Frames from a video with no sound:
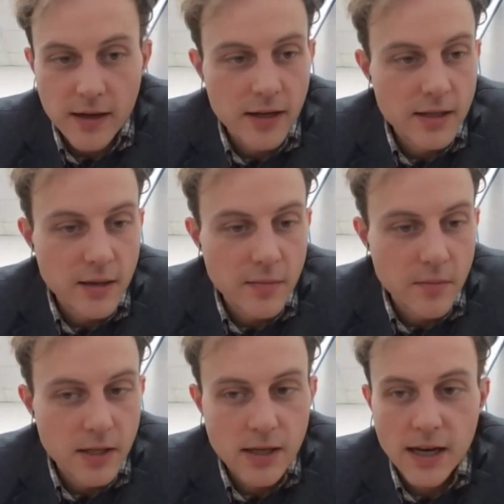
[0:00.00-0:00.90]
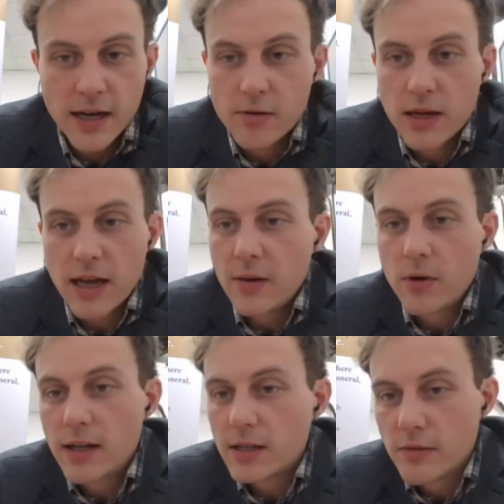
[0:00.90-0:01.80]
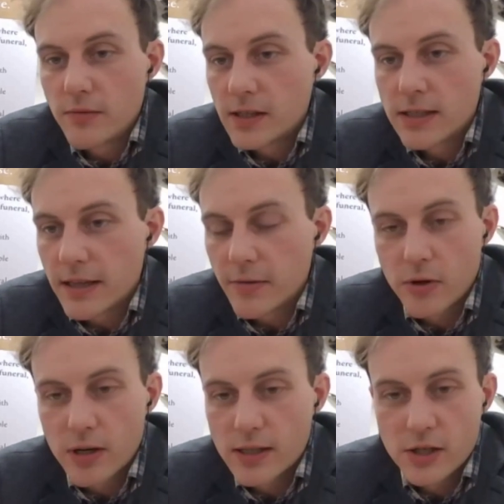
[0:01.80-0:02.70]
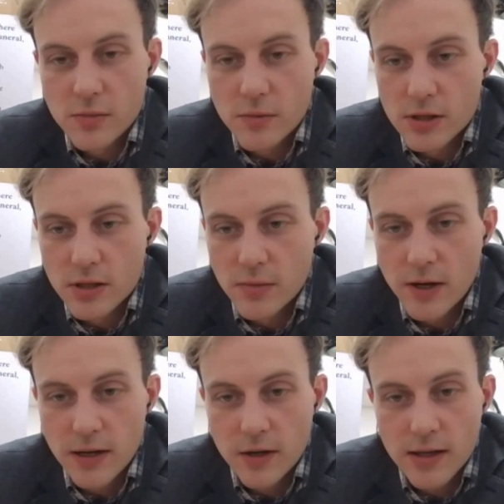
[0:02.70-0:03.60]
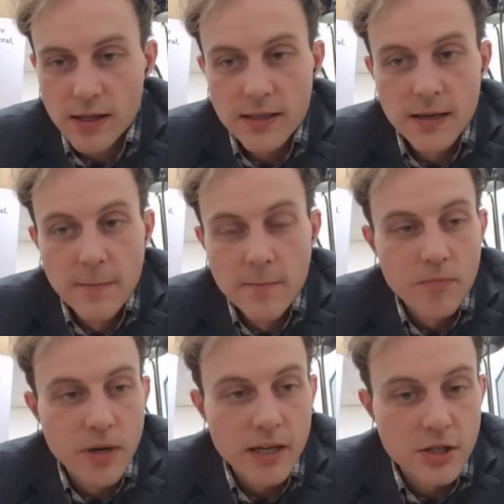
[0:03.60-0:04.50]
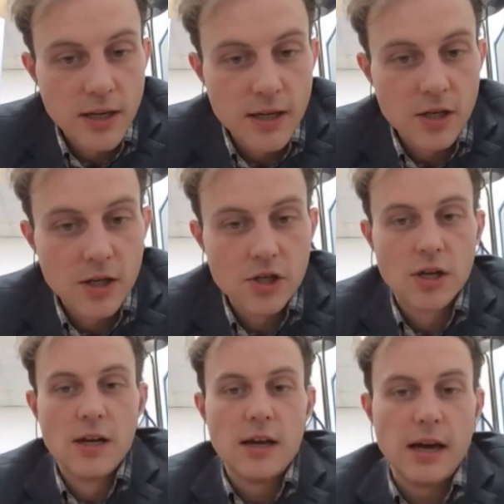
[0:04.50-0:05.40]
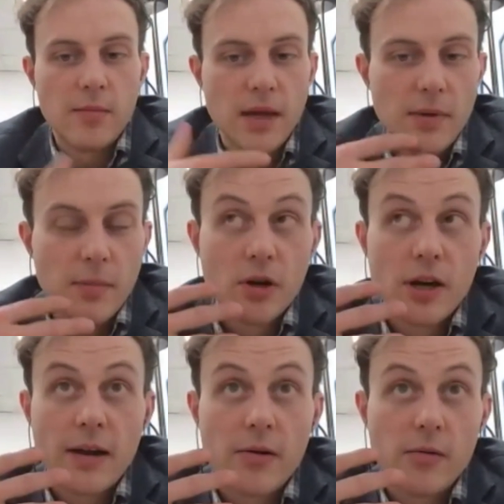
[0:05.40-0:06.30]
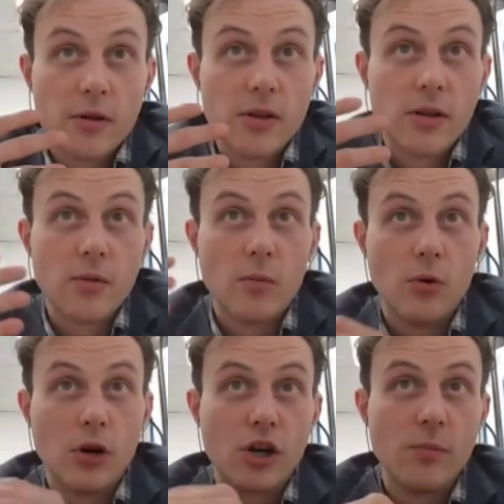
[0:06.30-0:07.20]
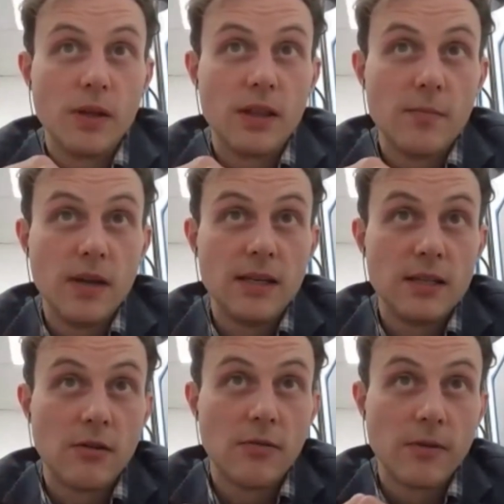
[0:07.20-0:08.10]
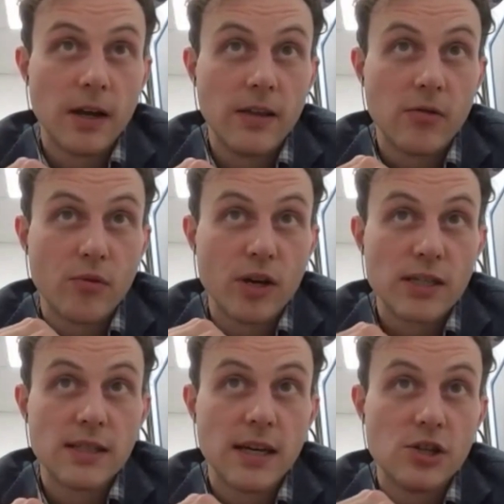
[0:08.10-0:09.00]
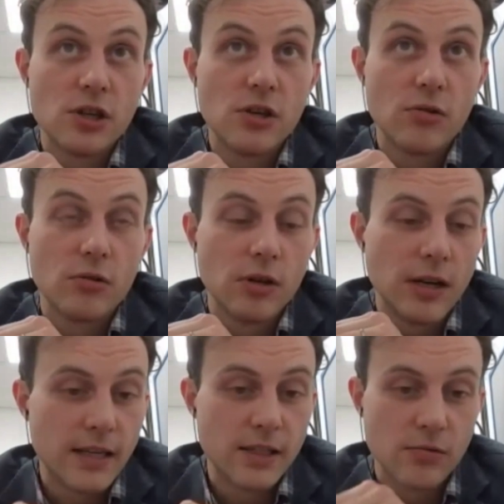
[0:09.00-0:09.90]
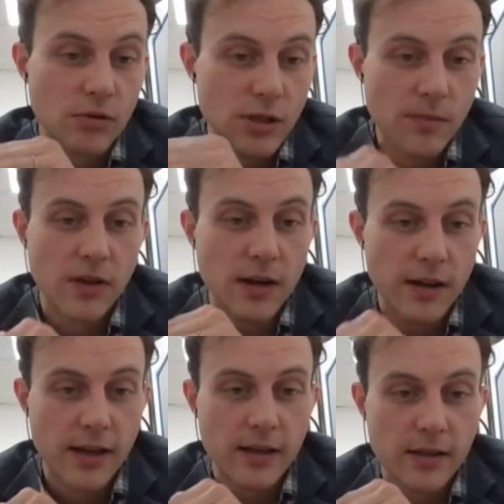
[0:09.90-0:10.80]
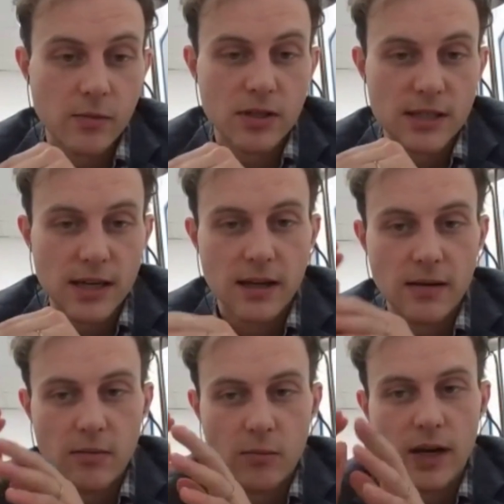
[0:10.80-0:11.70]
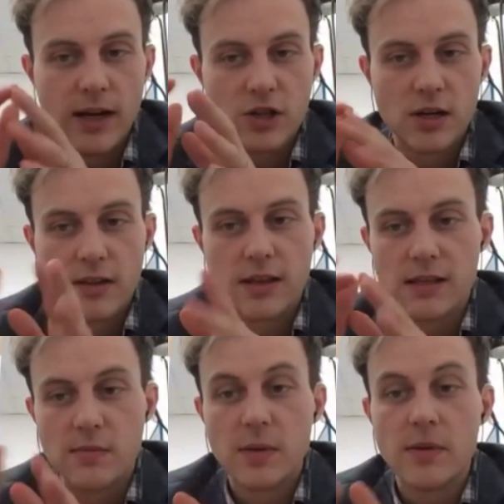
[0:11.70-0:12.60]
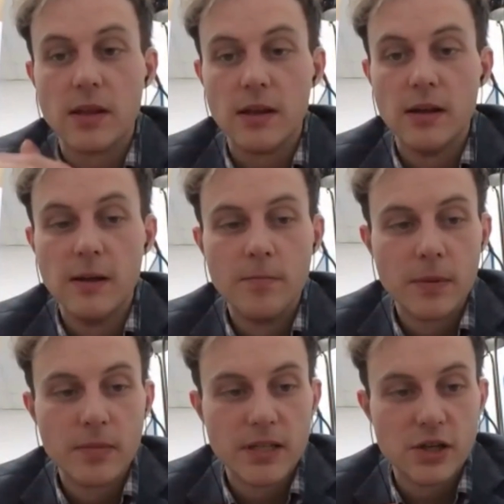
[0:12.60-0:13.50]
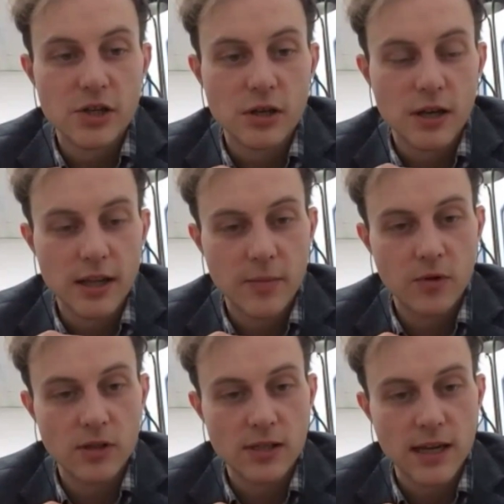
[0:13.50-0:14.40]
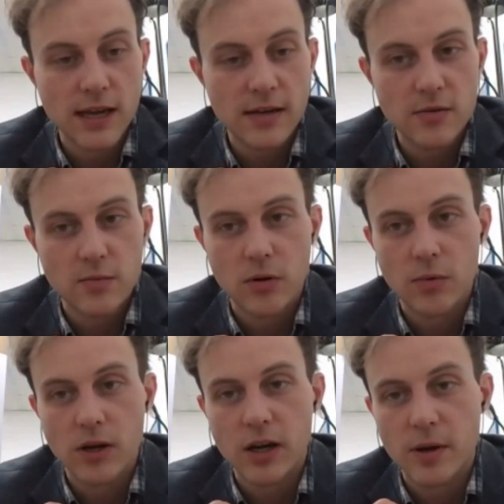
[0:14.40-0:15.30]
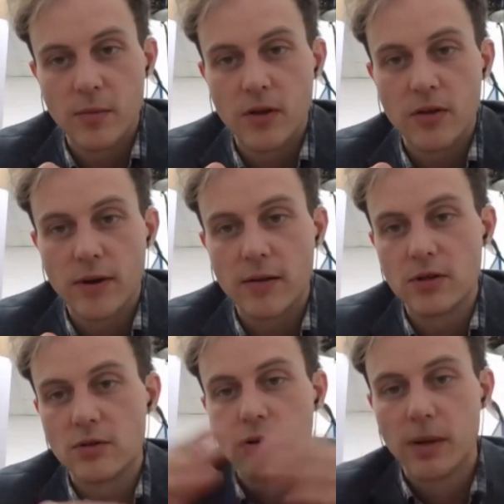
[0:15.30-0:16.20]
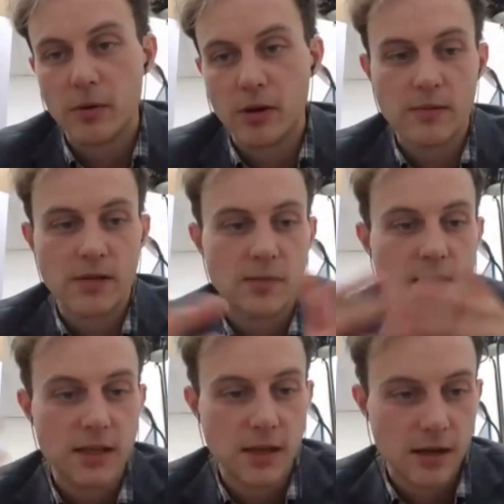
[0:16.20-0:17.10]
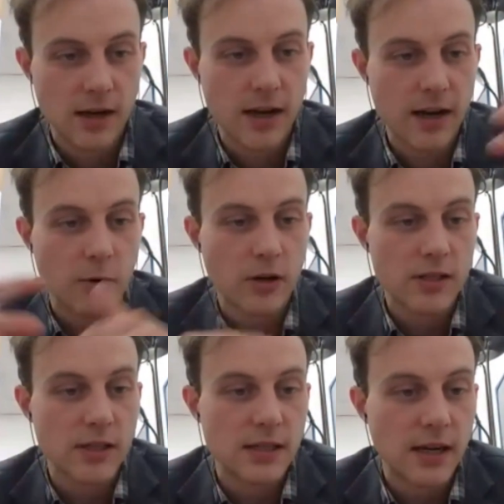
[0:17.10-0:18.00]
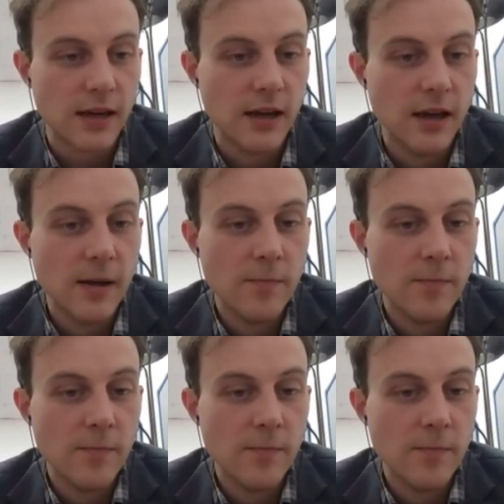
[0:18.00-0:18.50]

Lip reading: Lindesay and Peter, and anyone else who feels like their organisation wants to weigh in on this, please just get in touch and maybe put out what could be the meat of either a presentation or a letter or something like that, that would say, we actually think this might be the position. And then we'll send what we come up with around to all the people who came to this meeting and in our networks to say,